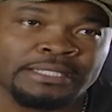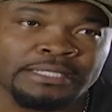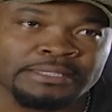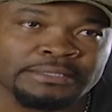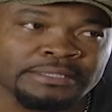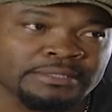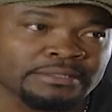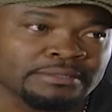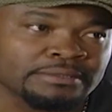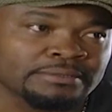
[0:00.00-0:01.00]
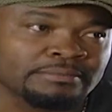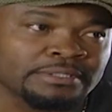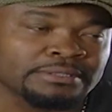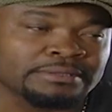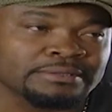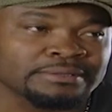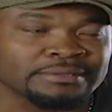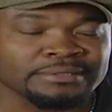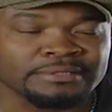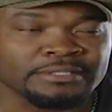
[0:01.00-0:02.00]
and but
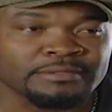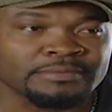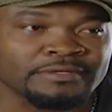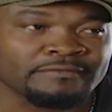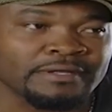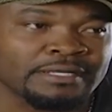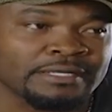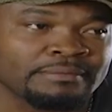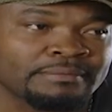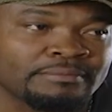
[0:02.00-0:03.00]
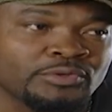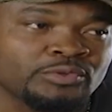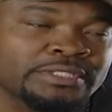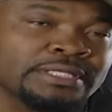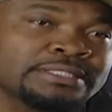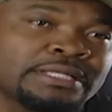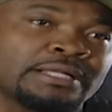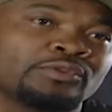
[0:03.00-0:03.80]
in terms of music, I started